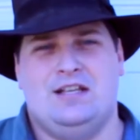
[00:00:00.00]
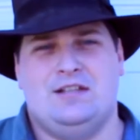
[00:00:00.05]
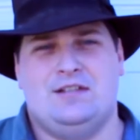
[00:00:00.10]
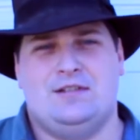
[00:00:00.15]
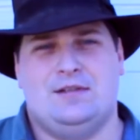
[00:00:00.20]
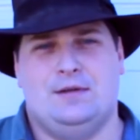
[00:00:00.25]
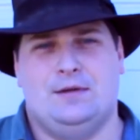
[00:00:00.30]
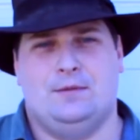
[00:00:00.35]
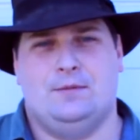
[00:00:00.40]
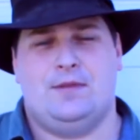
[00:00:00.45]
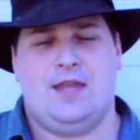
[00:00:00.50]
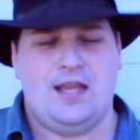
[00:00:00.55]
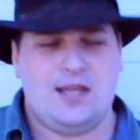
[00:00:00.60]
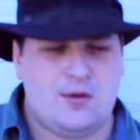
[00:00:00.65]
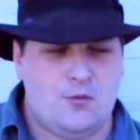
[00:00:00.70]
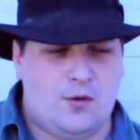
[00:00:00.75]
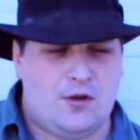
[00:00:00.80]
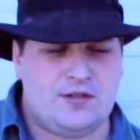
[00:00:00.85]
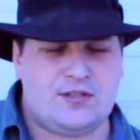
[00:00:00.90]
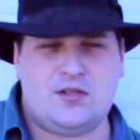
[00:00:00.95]
So thank
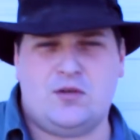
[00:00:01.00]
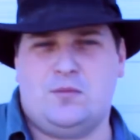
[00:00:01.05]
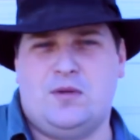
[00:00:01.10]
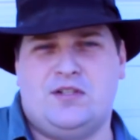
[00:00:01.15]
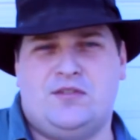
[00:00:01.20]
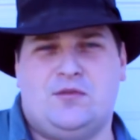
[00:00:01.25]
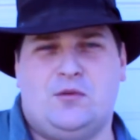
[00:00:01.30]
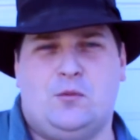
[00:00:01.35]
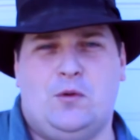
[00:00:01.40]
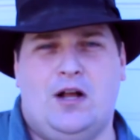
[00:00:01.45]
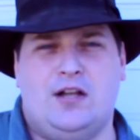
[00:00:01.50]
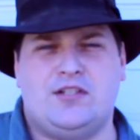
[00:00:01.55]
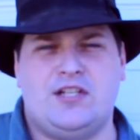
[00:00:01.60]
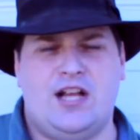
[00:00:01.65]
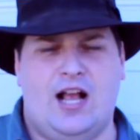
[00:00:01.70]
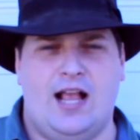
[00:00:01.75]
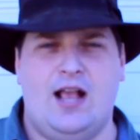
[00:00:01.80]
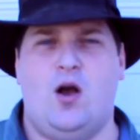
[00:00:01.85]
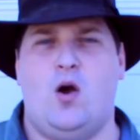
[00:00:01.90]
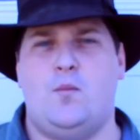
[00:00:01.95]
you all so much for watching.
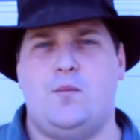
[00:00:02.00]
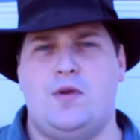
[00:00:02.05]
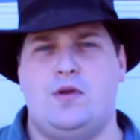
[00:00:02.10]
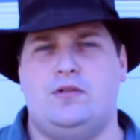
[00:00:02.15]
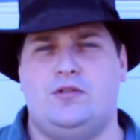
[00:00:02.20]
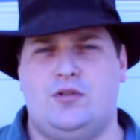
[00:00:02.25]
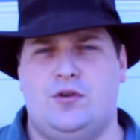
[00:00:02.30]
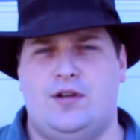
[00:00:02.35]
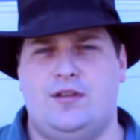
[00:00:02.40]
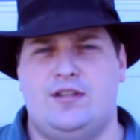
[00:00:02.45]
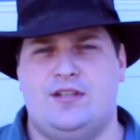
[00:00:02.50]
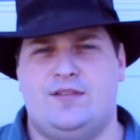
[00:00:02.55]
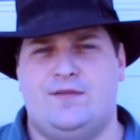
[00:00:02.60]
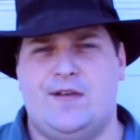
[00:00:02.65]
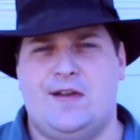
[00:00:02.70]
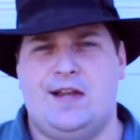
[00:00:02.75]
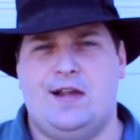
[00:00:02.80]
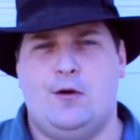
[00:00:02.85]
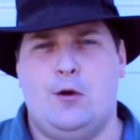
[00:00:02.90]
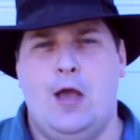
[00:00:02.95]
I hope you enjoyed this
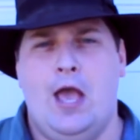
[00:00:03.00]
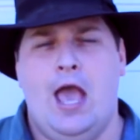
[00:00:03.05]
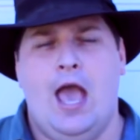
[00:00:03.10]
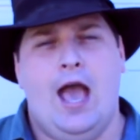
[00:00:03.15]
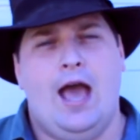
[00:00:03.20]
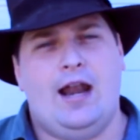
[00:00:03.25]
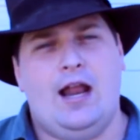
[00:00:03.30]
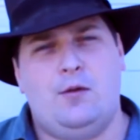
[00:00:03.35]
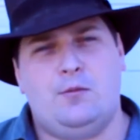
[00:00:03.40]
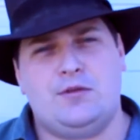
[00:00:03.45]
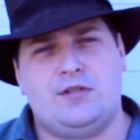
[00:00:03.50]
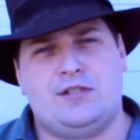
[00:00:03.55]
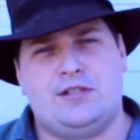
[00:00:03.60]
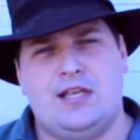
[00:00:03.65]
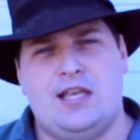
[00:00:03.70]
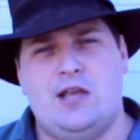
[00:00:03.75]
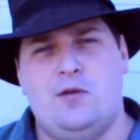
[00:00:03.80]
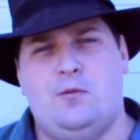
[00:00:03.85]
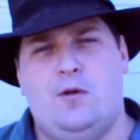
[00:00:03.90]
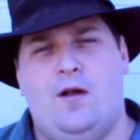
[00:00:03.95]
video, and I will
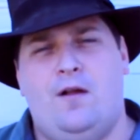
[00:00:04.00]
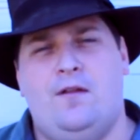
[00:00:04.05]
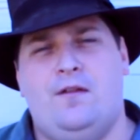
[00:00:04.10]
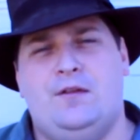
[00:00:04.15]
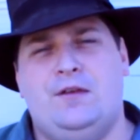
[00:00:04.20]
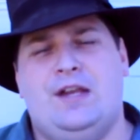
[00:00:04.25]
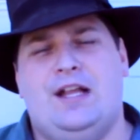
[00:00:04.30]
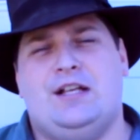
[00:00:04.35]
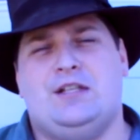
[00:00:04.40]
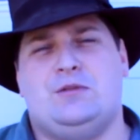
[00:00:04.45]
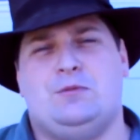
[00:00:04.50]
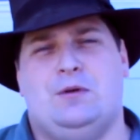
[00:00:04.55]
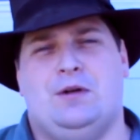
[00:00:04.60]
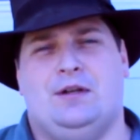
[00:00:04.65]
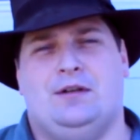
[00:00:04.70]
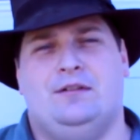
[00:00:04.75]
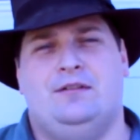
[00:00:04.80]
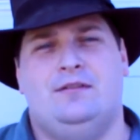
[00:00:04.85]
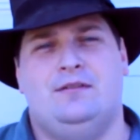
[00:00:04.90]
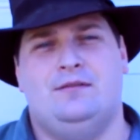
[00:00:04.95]
see you all in the next
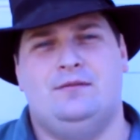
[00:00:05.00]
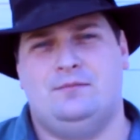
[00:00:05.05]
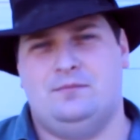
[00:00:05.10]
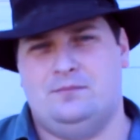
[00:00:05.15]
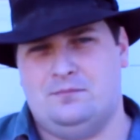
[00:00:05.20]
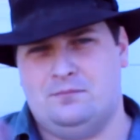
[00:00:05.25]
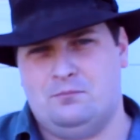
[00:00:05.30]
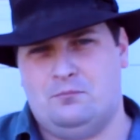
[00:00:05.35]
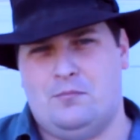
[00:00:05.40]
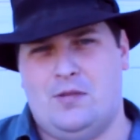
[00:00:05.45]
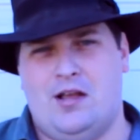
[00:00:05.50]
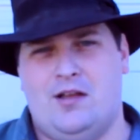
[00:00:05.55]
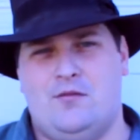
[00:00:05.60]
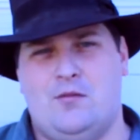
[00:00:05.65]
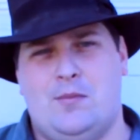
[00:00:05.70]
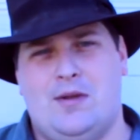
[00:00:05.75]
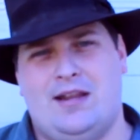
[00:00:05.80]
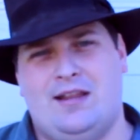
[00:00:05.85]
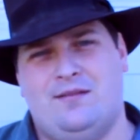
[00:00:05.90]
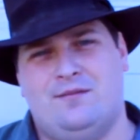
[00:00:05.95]
one. Bye,
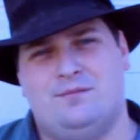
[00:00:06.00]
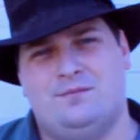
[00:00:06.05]
everybody.